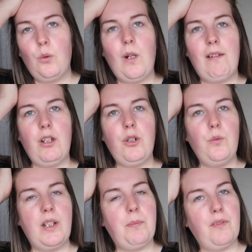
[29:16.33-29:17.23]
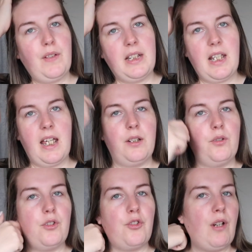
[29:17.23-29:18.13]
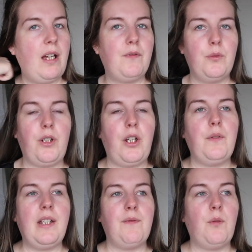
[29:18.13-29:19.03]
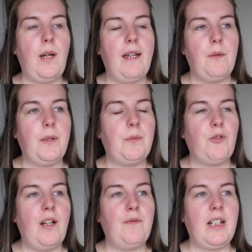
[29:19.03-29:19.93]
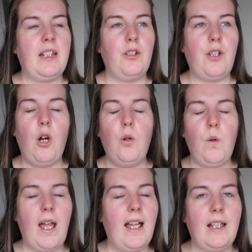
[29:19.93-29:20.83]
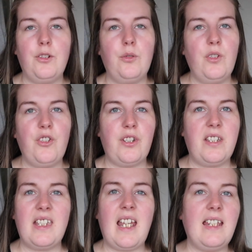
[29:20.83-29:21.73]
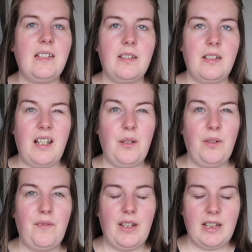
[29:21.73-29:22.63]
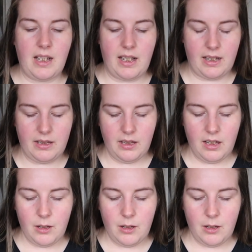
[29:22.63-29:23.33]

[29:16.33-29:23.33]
where I always put fake tan on to travel, and I only ever wear it when I'm traveling, the whole handle is just stained now with fake tan.